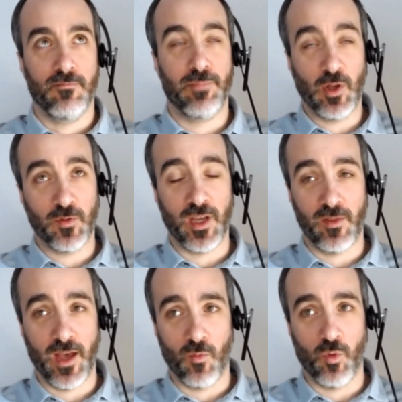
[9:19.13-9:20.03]
built in
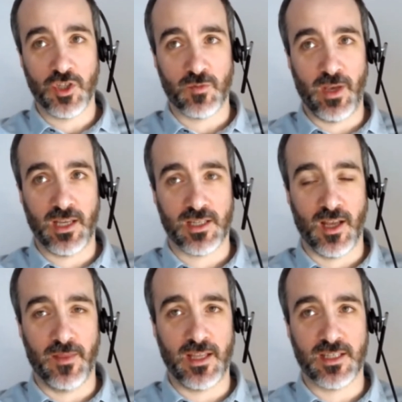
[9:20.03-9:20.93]
that one space
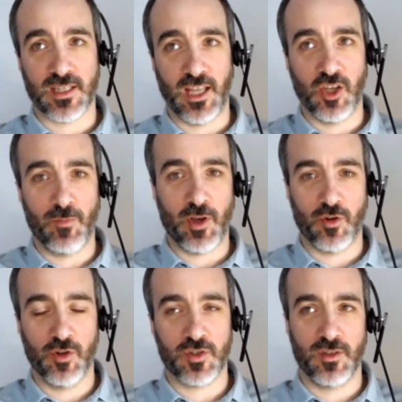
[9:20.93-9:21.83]
and then scaling up
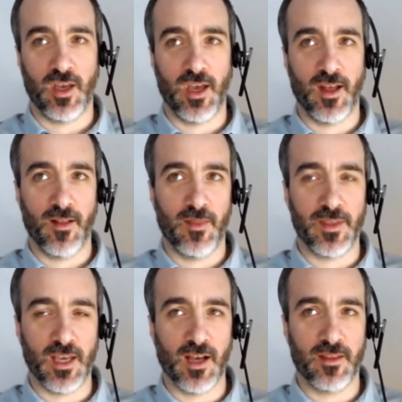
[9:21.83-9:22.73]
across you
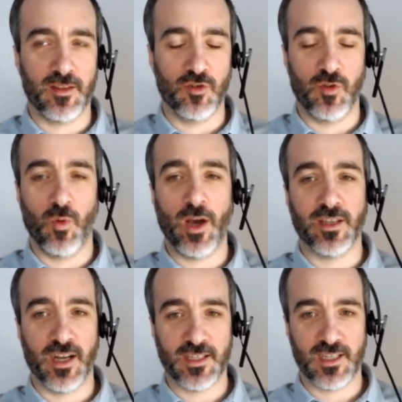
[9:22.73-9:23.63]
know, the
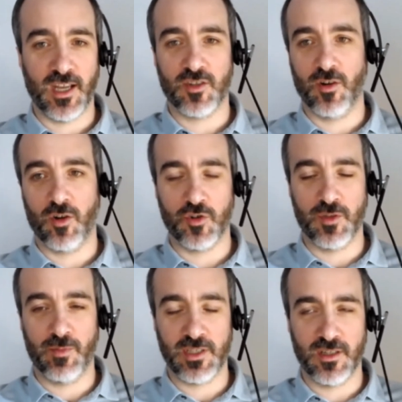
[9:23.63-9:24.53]
wider assets and across
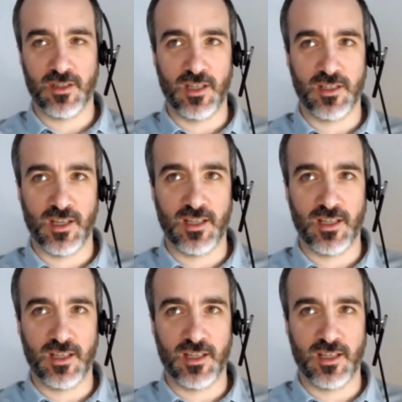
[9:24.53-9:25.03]
the business is